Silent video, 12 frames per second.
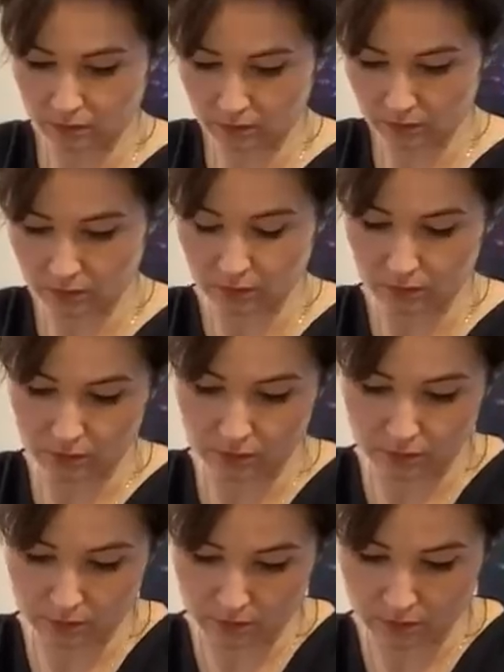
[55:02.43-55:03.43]

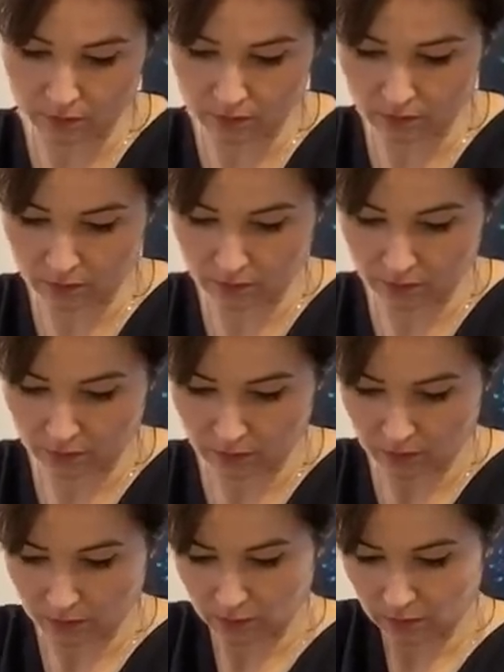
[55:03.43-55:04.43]

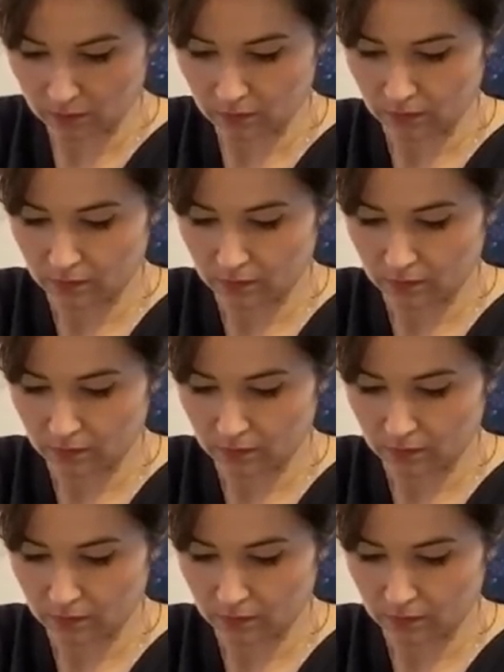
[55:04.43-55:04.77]
No one is speaking in this clip.